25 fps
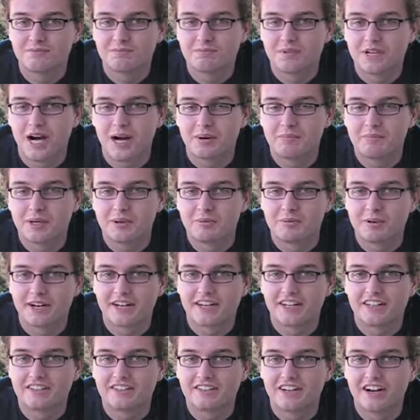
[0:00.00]
copy of
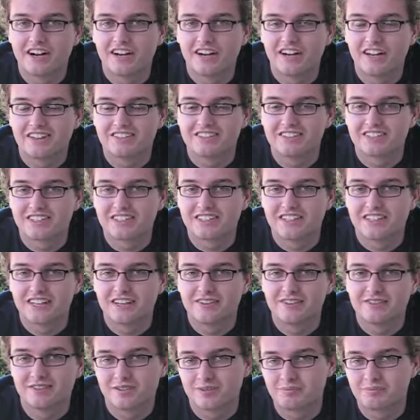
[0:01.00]
Breaking Dawn as a
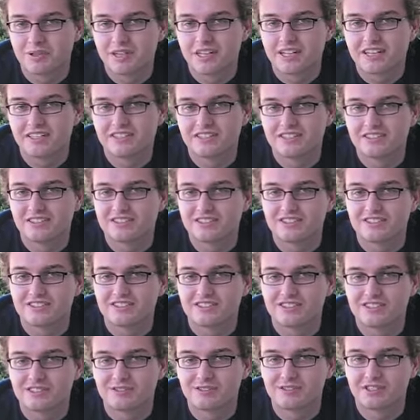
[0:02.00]
gift because
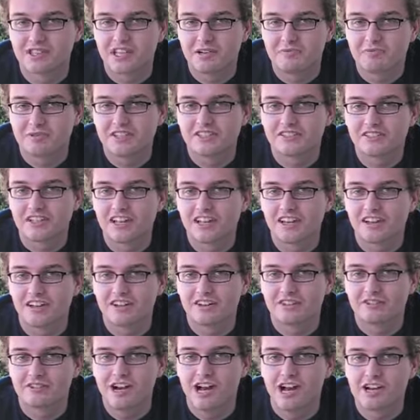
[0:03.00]
she was letting me stay
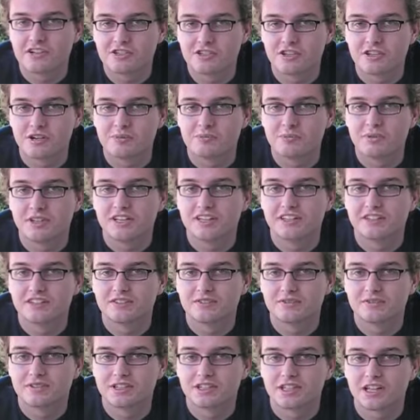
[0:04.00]
at a crash at her place
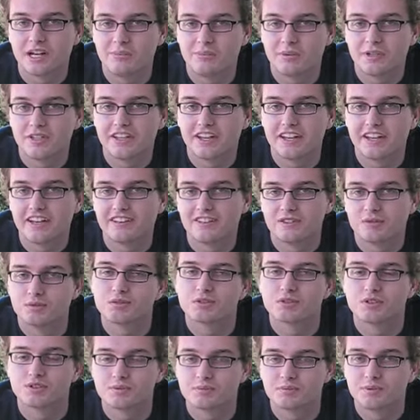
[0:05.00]
for a couple days,
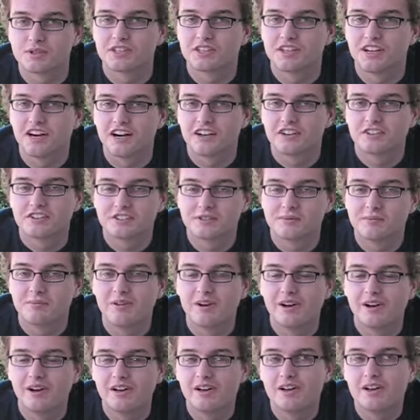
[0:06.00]
which was pretty awesome.
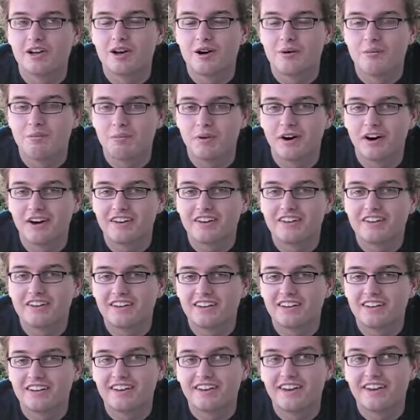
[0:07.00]
But
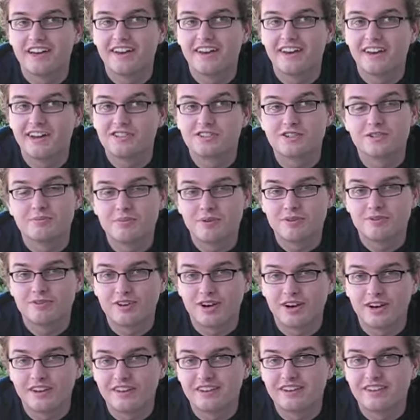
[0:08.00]
it should be
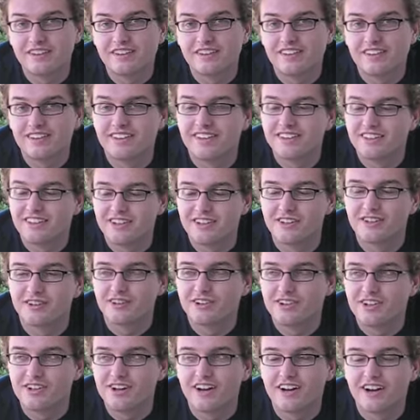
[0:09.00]
fun.
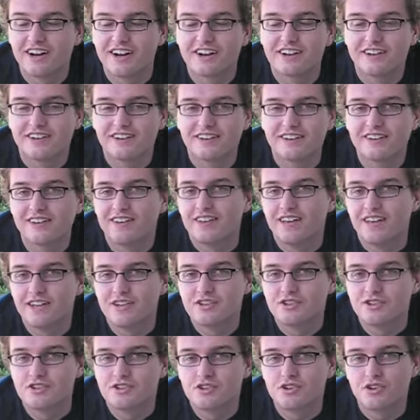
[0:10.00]
you'll
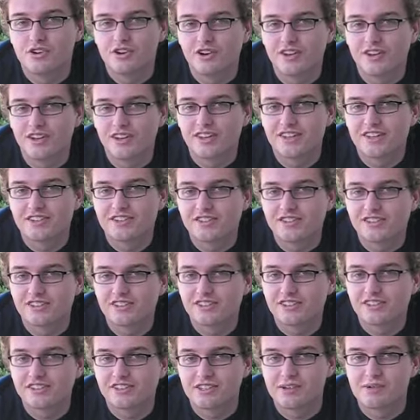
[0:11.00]
enjoy the
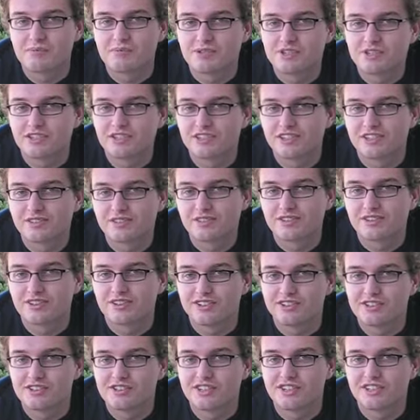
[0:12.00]
series, I'm sure, if you're
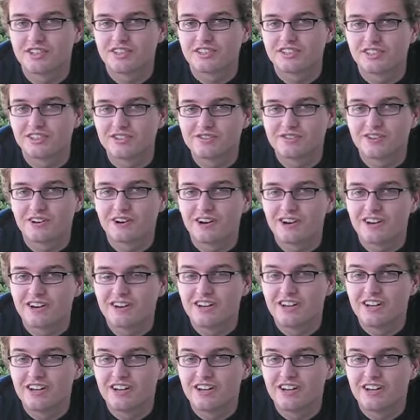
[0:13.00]
enjoying it so far.